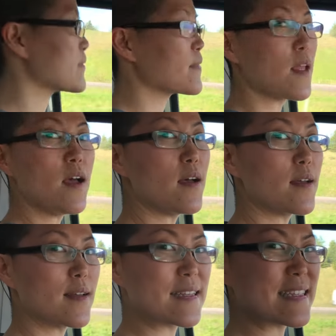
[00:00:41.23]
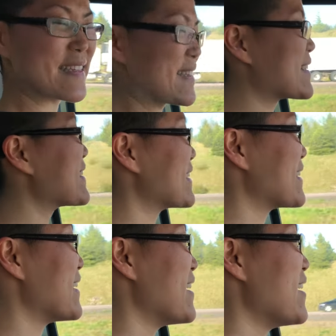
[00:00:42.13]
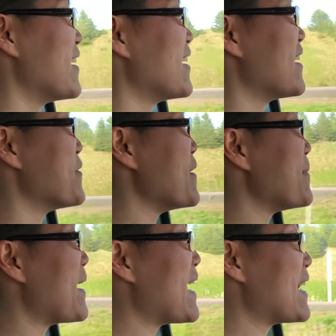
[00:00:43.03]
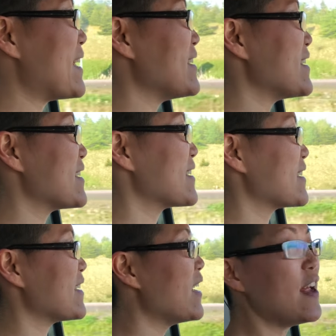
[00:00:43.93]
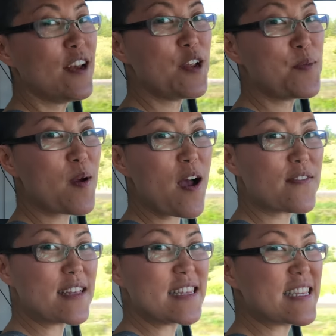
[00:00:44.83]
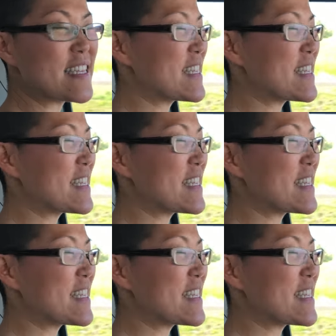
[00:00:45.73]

Welcome to Nova Scotia. We made it. New province.